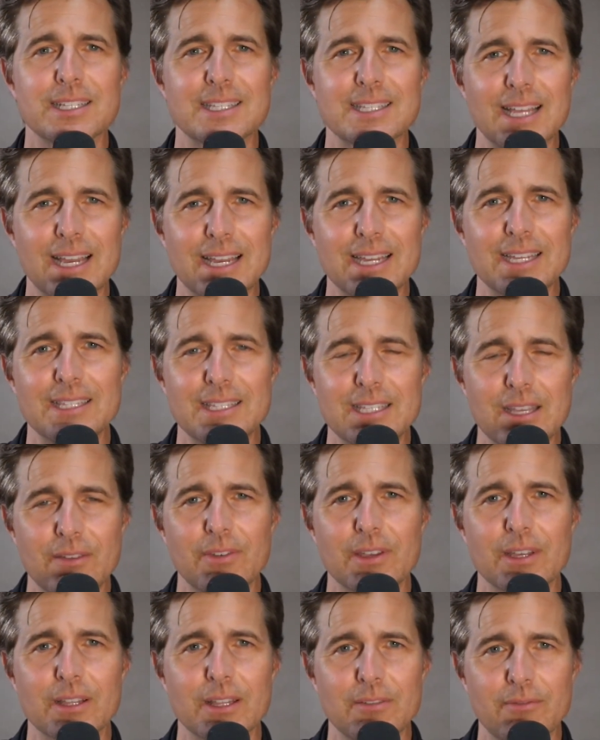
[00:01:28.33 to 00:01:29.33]

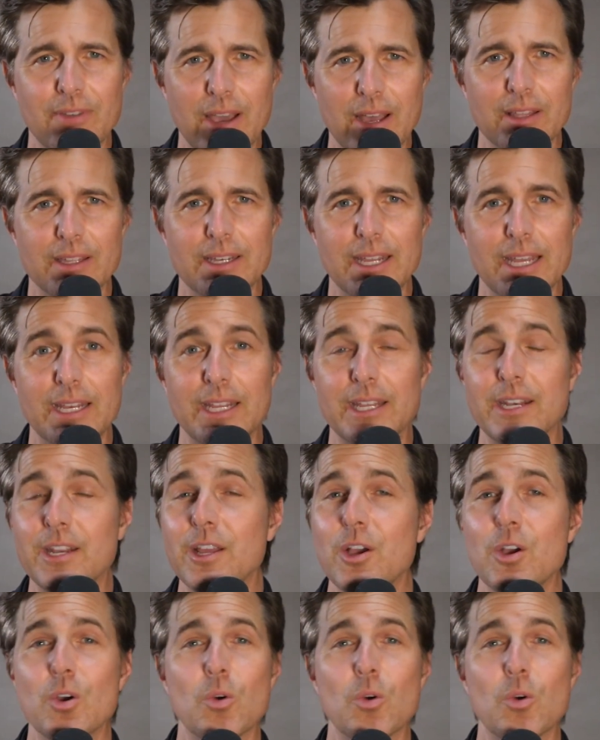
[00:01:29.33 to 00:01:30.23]
scientifically validated